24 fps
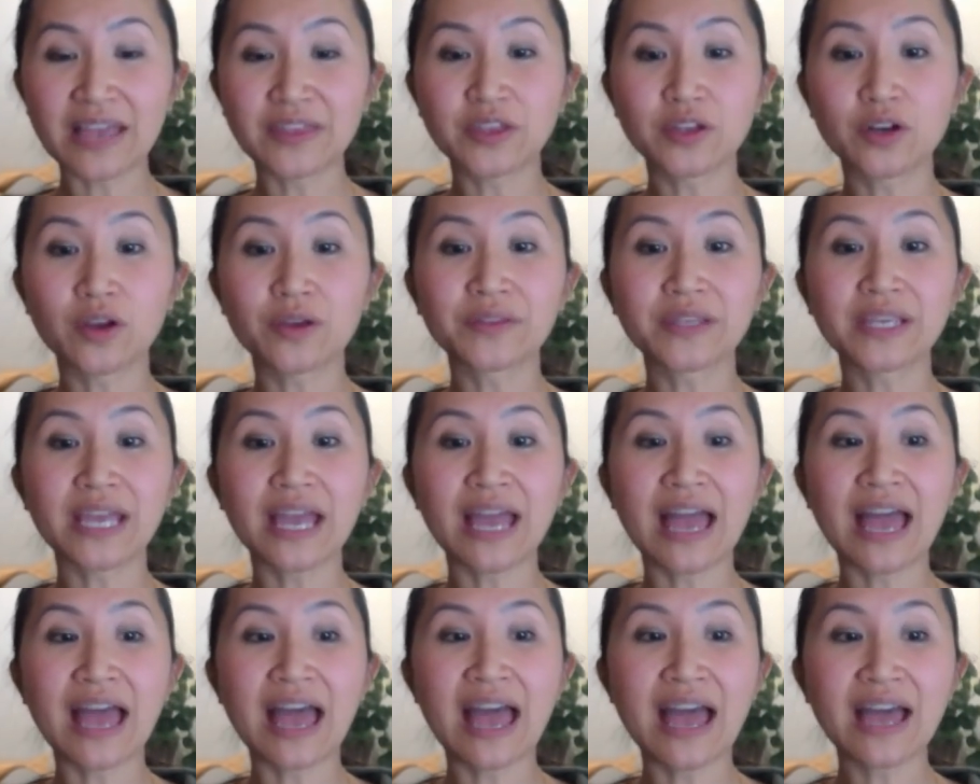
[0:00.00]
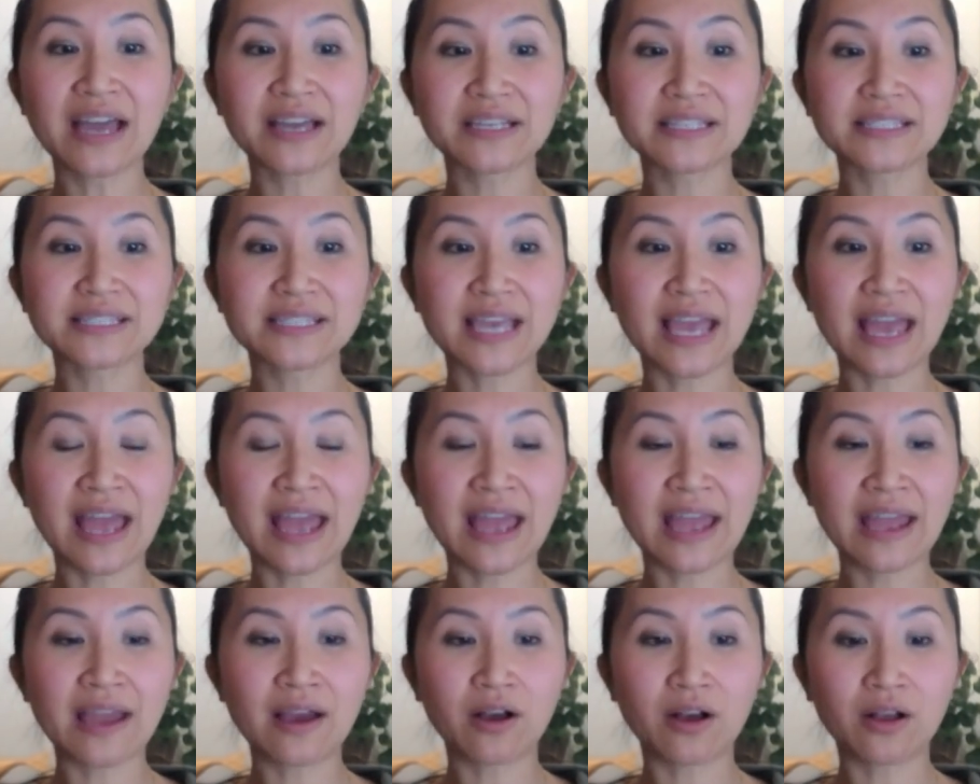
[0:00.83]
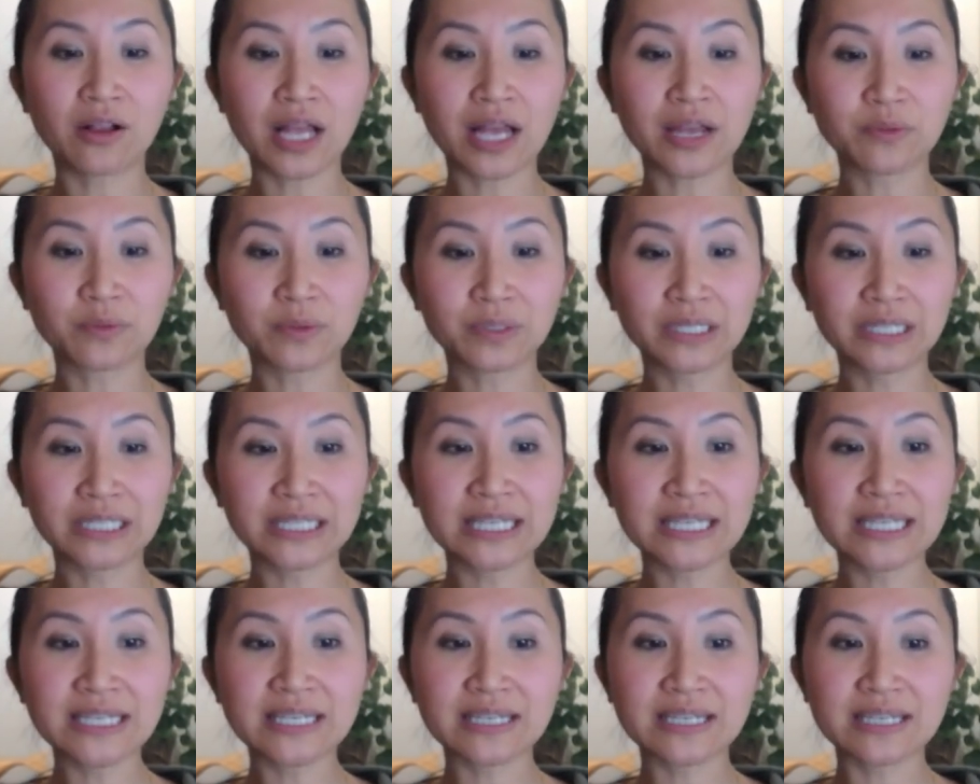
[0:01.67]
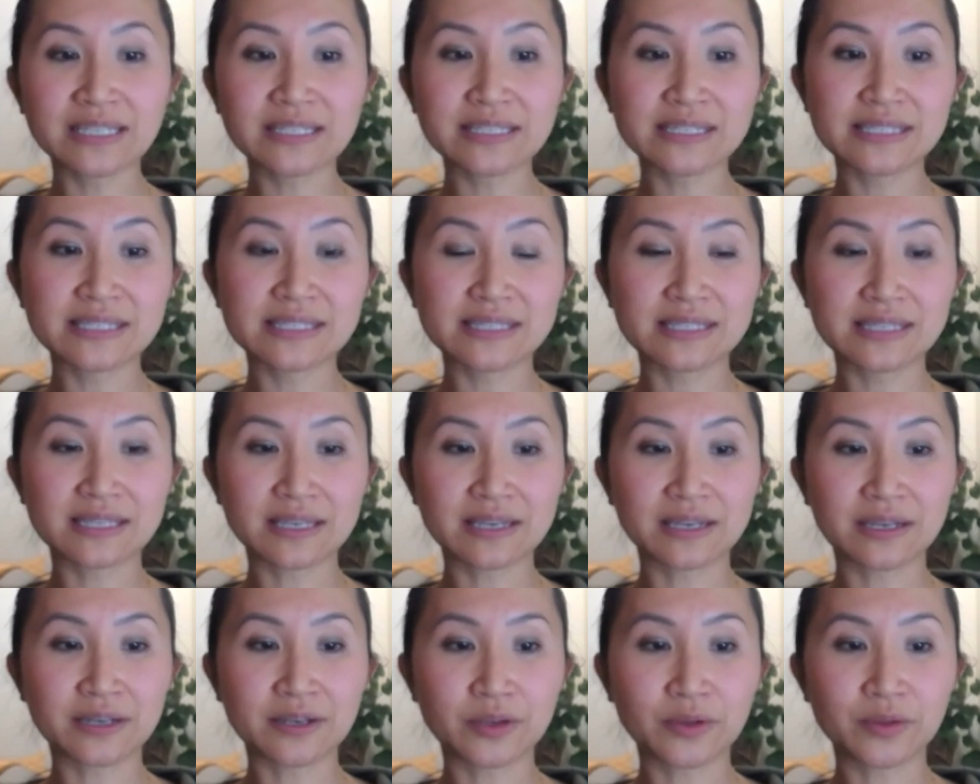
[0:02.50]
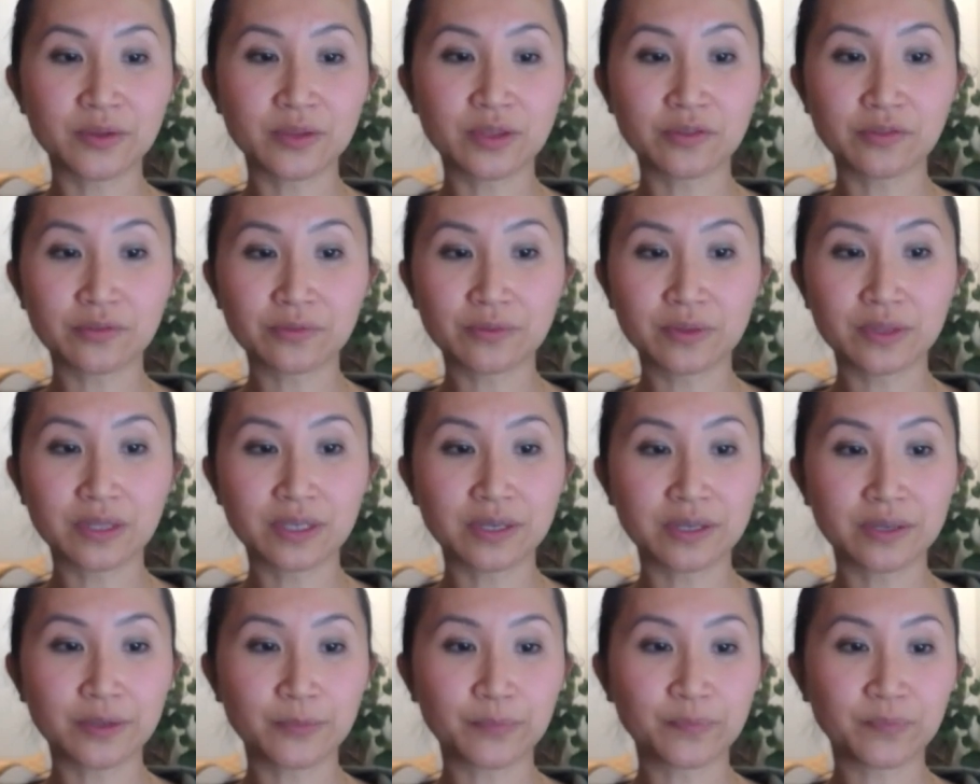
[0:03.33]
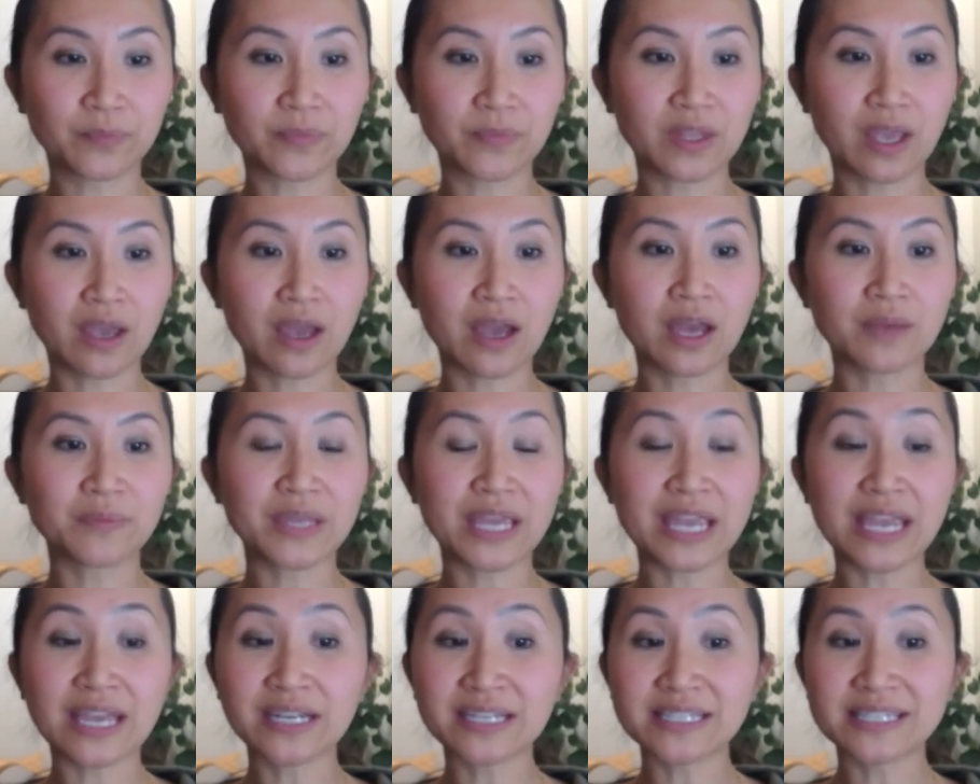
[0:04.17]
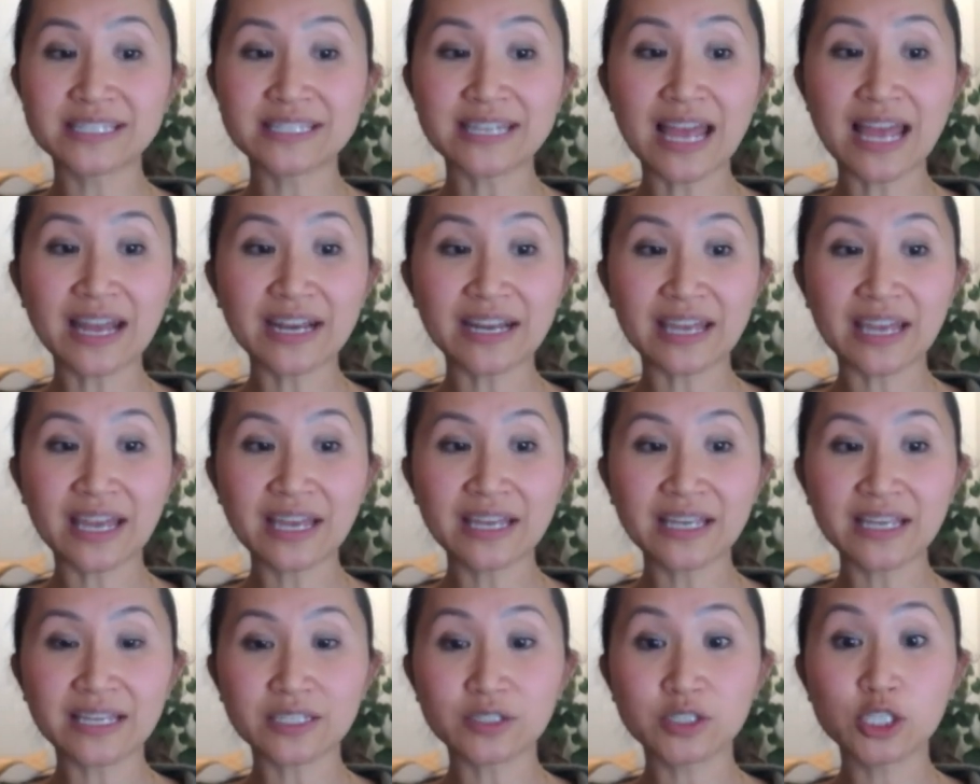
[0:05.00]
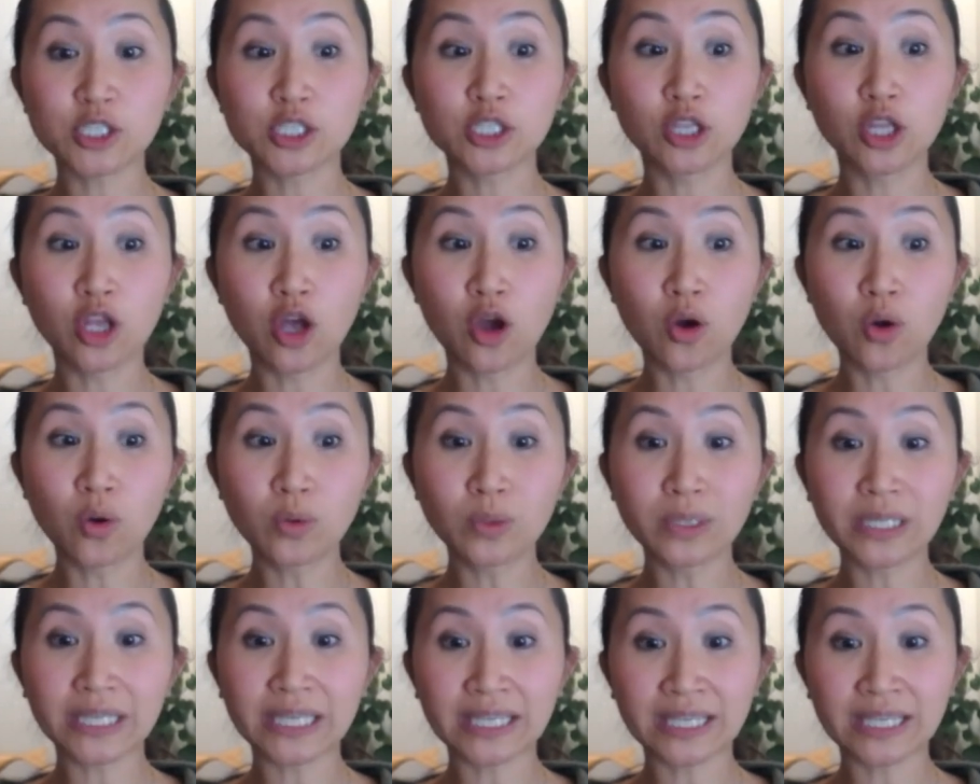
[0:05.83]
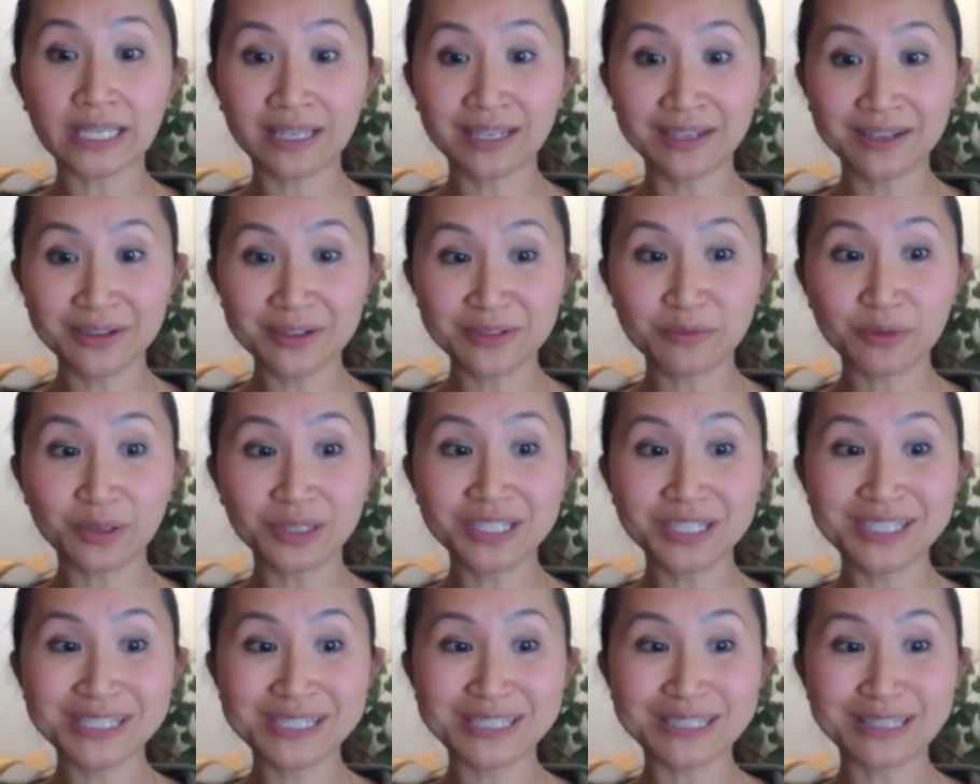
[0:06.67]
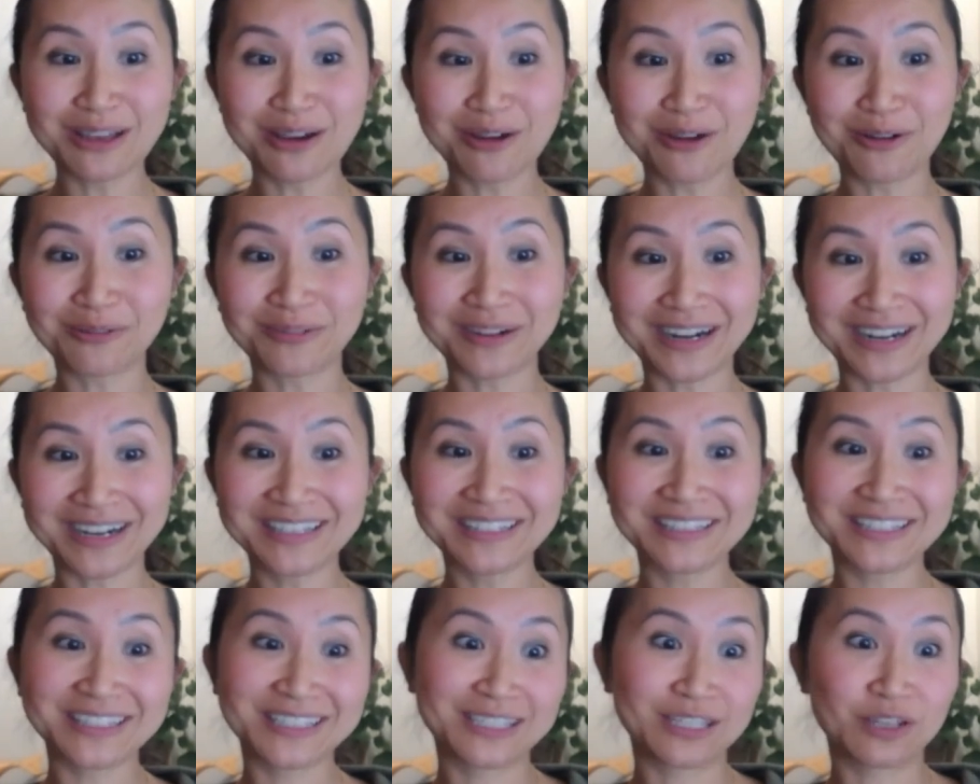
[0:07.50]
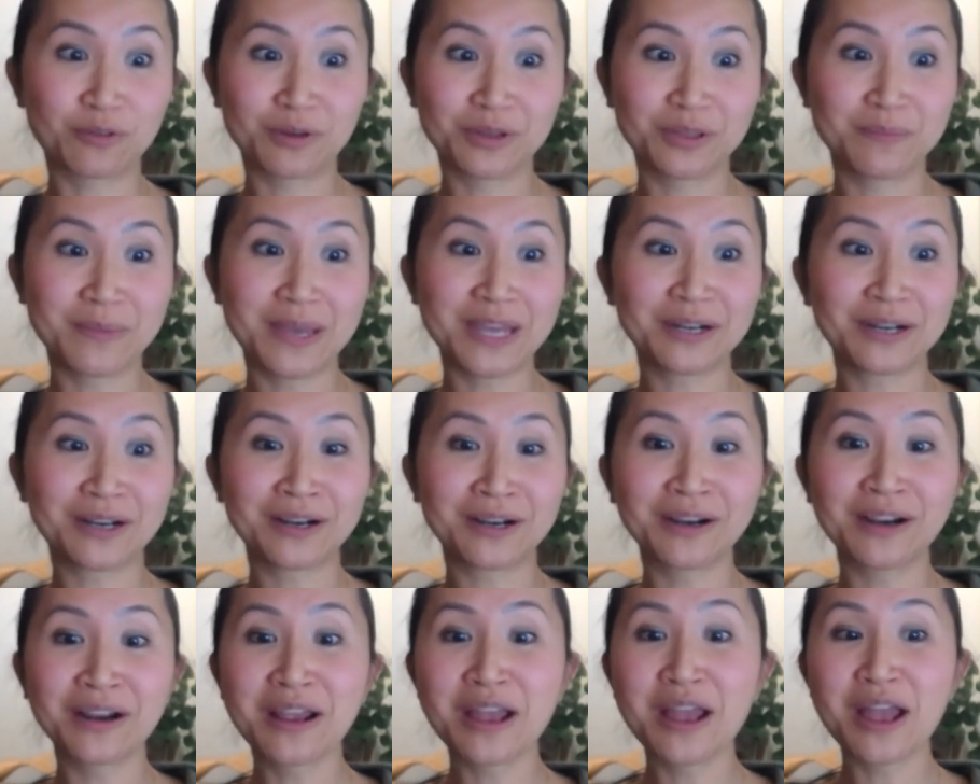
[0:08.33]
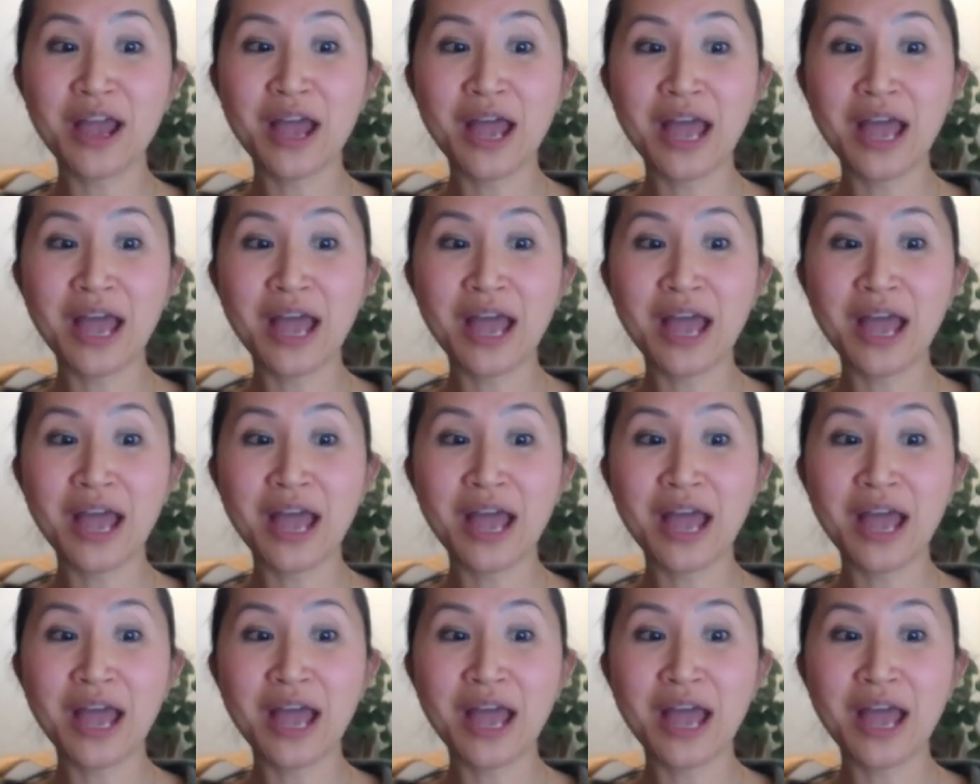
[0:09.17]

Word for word: And then on the exhale, I release the anesthetic, and slowly, really slow, right? The slower, the better.